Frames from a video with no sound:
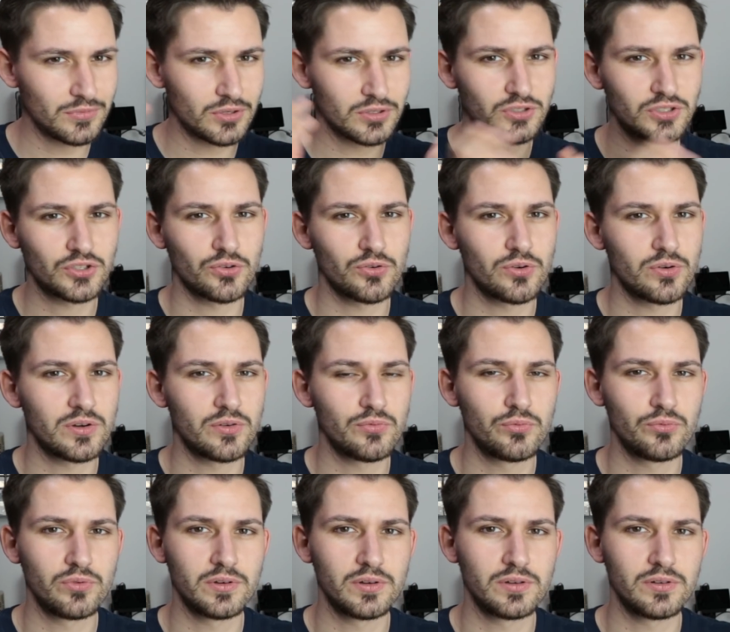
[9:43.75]

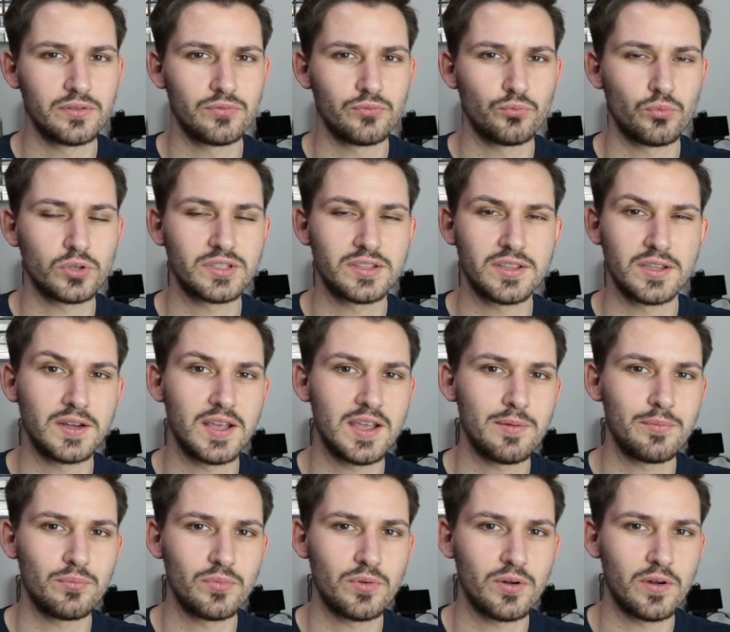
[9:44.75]
sure what the
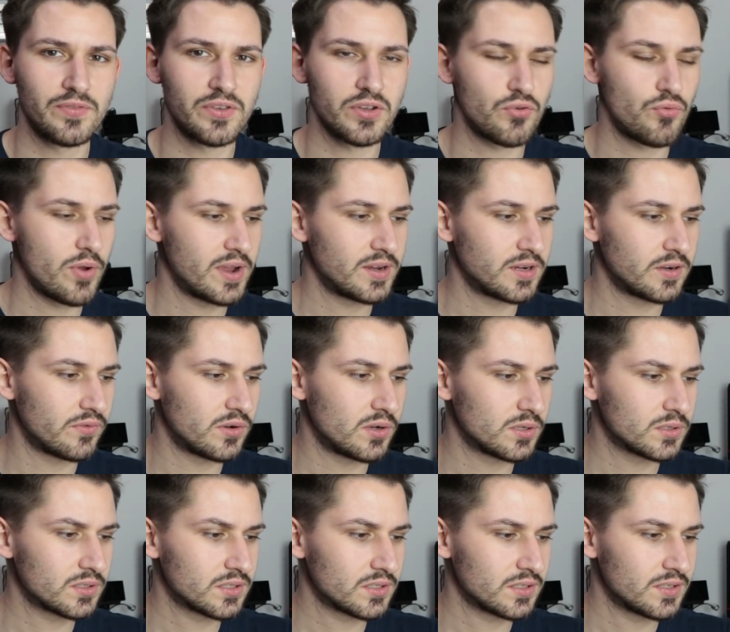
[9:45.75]
name of the creator
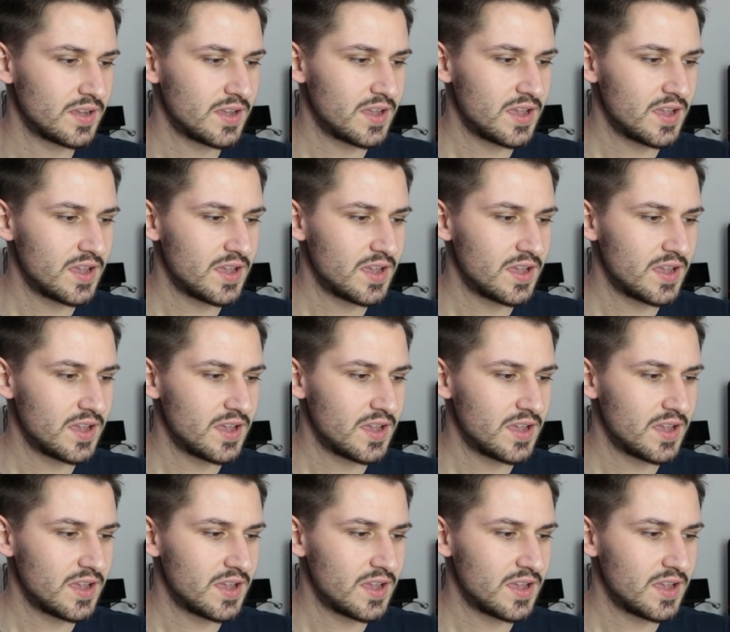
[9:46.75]
was,